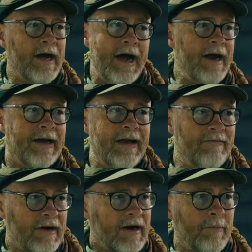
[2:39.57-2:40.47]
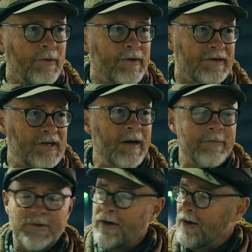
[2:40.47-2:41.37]
I had to give it a couple
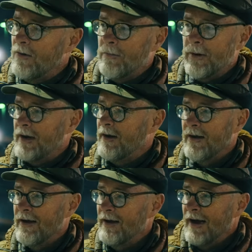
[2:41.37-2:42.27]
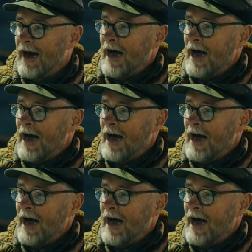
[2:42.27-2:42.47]
attempts, you know. But yep, yep.